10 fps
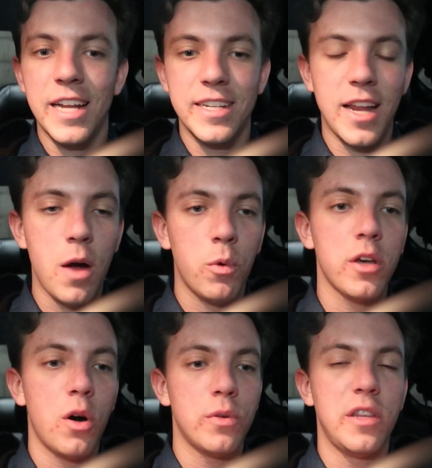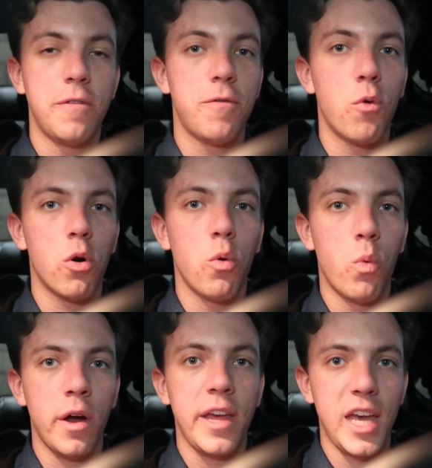I did not want to go with the
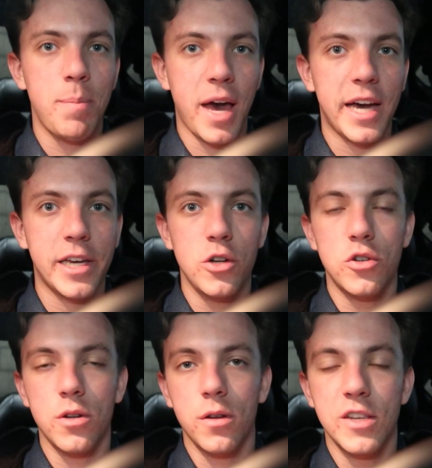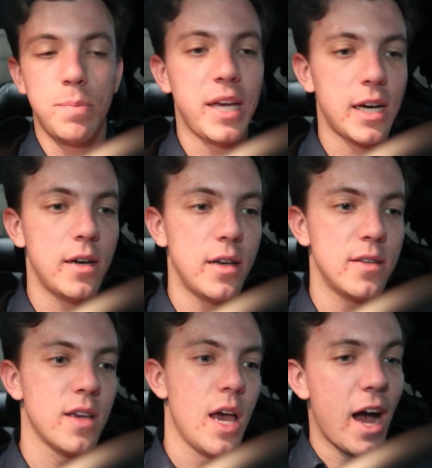401A package is
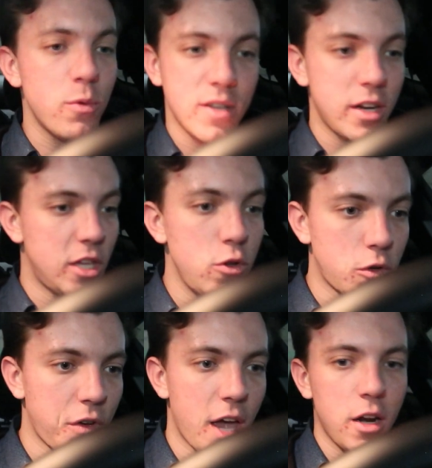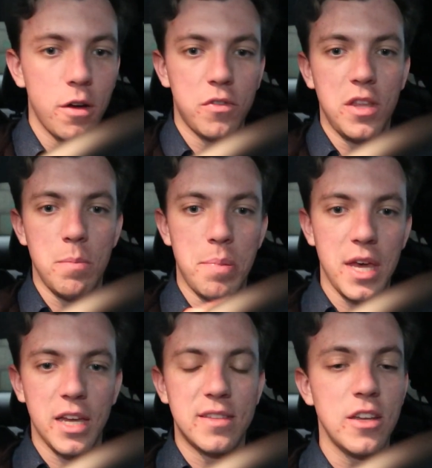because I was not a huge fan of the
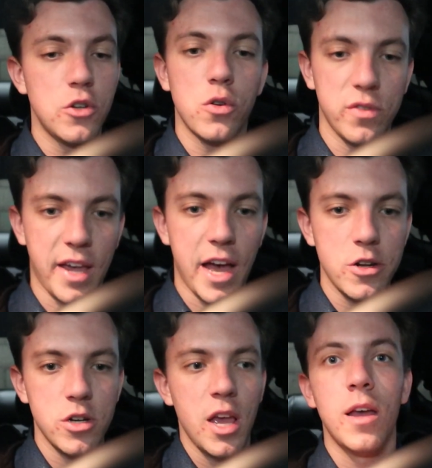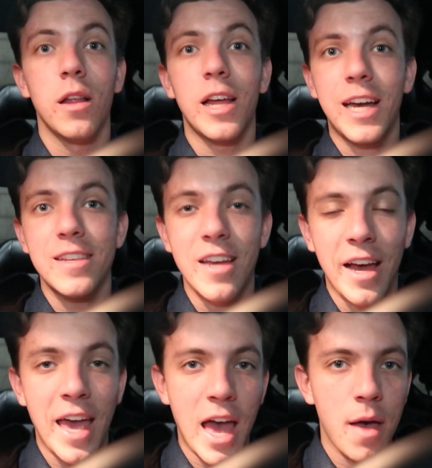big digital dash. Like I
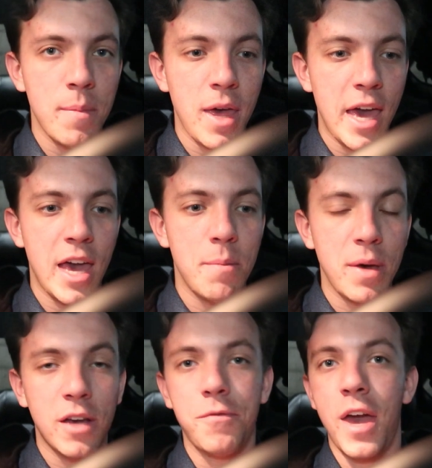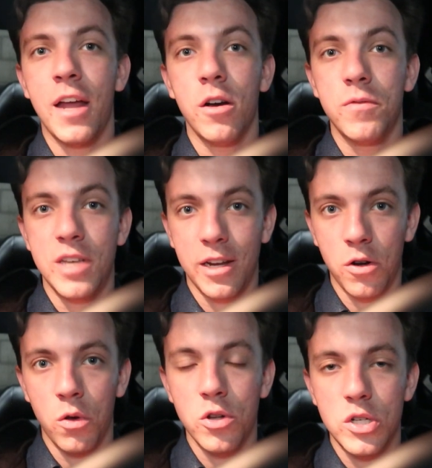said, I am a big fan of
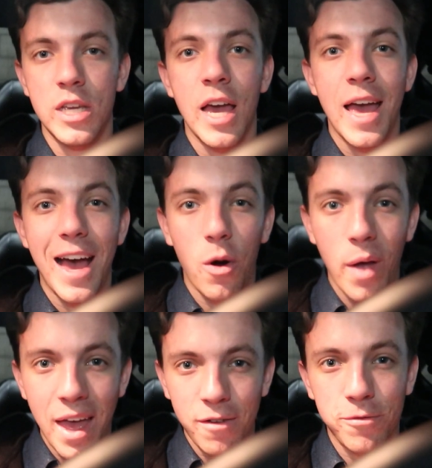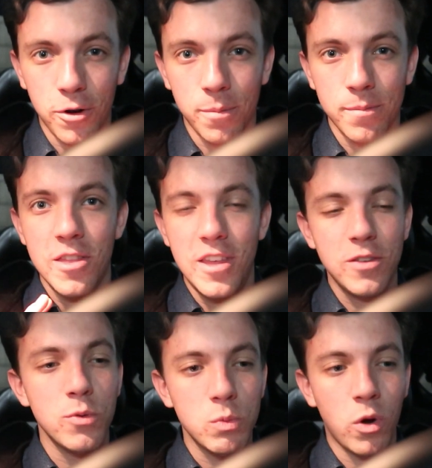technology. However,
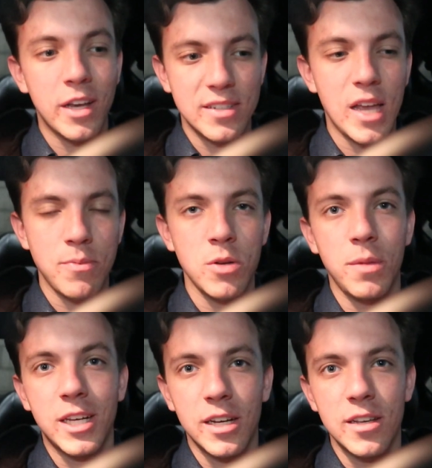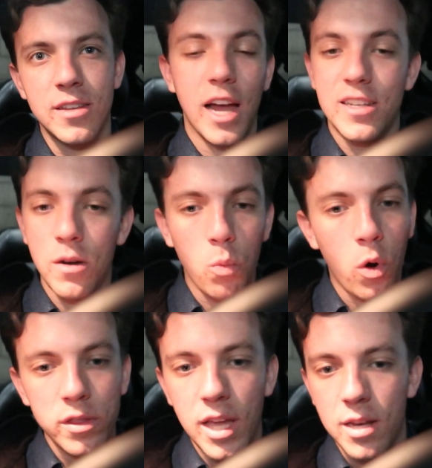this was one exception because I didn't
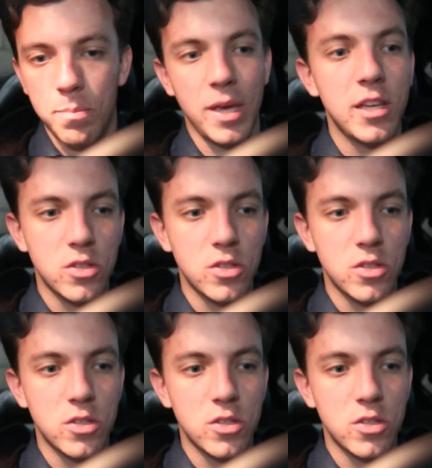want that big